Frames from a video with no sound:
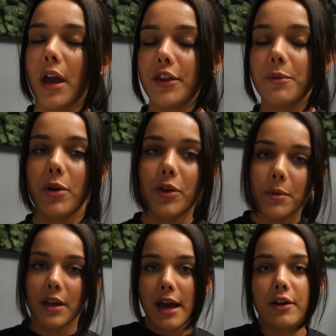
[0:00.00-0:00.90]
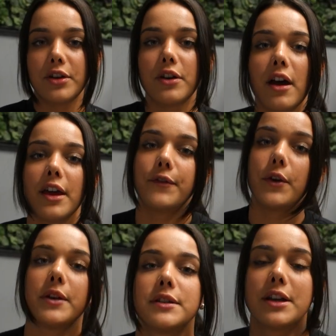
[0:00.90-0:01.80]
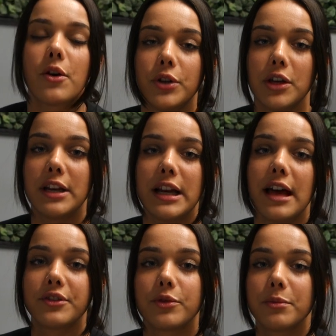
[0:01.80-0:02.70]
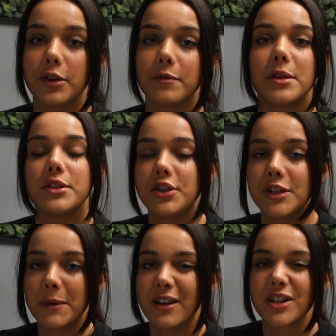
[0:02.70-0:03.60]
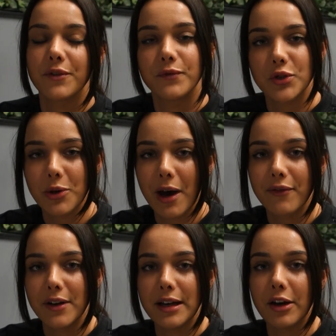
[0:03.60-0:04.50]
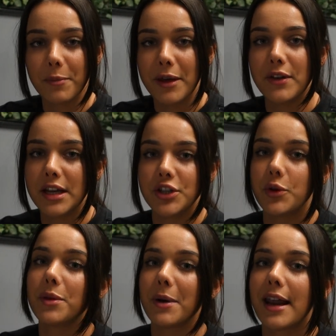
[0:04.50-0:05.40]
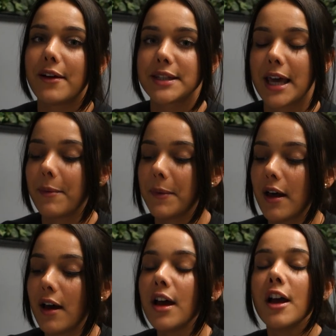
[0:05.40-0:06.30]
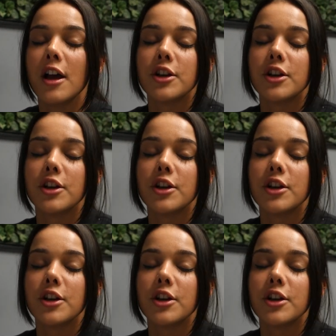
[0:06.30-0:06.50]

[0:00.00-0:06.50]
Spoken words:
At the moment, Erin and I are focusing on the unilateral movements just because I do have a little bit of an issue with my left scapula.